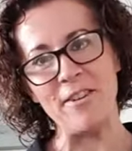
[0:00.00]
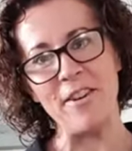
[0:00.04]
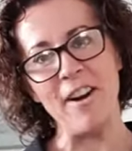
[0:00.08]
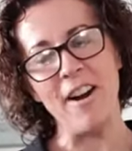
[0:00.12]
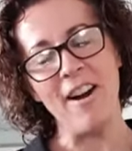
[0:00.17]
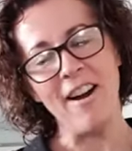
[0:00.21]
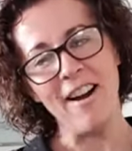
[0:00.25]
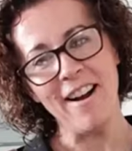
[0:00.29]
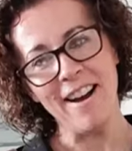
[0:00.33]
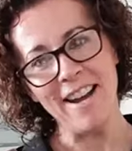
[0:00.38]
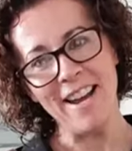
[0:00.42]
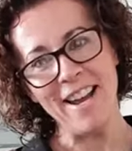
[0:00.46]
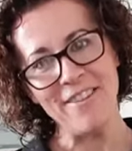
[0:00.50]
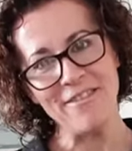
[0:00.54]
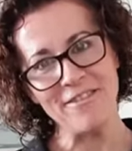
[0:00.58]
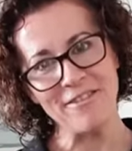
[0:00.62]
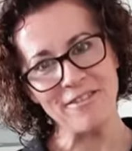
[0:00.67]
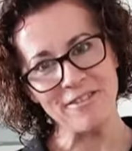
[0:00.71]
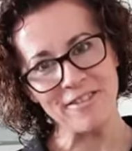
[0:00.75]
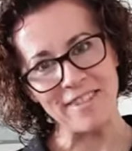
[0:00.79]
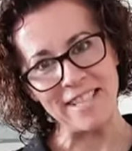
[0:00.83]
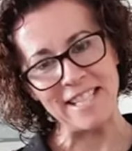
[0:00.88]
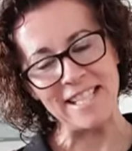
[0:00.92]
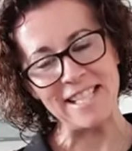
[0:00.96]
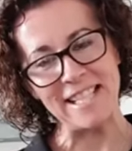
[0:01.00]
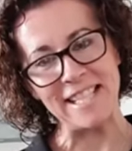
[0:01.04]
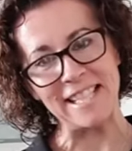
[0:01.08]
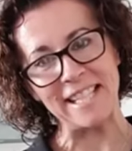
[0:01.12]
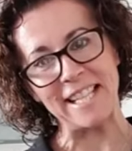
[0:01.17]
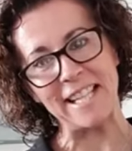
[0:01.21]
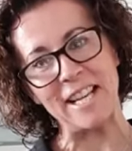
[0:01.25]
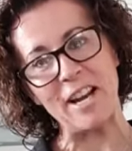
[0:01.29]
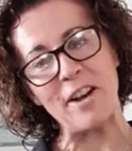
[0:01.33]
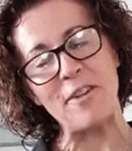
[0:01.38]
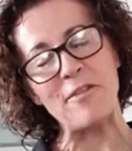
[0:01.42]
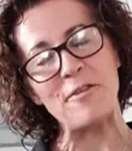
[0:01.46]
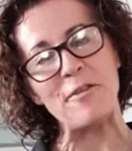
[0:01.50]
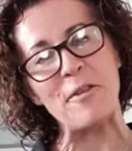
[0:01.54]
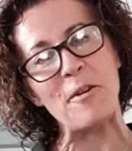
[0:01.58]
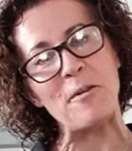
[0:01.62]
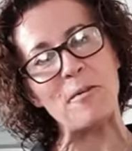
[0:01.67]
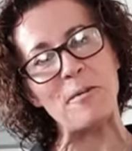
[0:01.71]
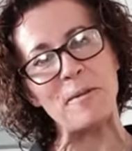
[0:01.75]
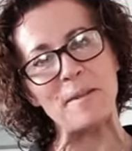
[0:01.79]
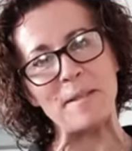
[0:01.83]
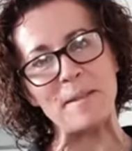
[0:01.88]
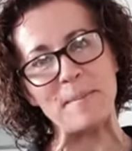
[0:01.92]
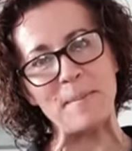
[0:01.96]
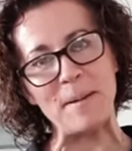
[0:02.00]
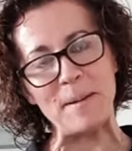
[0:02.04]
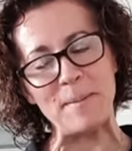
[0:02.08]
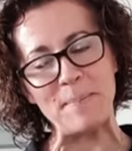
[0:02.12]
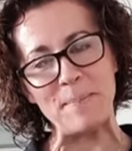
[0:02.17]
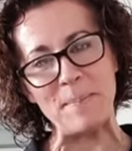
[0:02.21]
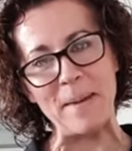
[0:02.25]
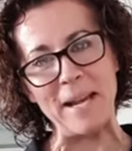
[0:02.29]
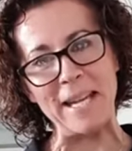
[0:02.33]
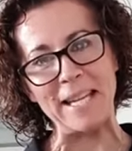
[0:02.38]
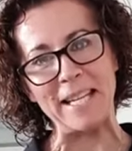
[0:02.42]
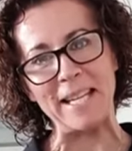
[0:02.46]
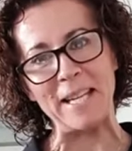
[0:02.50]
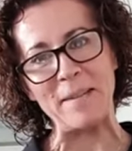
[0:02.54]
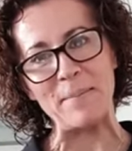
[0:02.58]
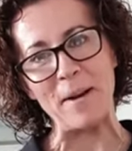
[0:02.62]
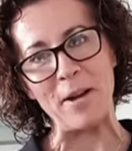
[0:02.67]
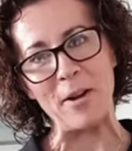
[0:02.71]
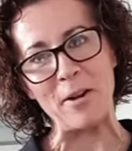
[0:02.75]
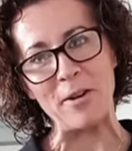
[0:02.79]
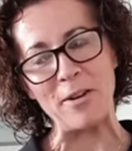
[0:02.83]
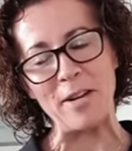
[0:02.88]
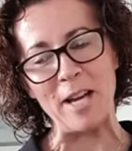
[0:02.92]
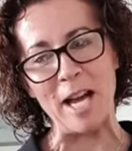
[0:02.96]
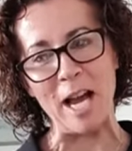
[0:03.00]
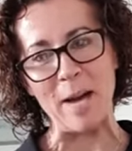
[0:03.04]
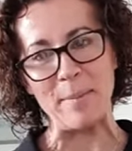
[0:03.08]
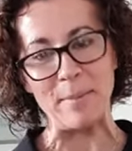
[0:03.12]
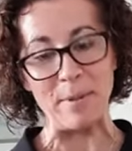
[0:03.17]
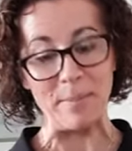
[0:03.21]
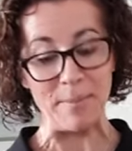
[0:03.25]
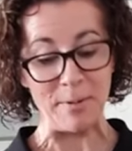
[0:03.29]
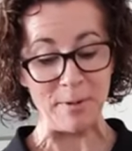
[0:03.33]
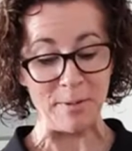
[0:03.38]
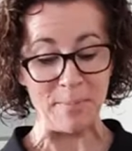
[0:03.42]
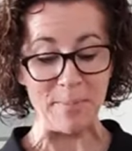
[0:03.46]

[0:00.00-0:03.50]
I've always been making my own almond milk,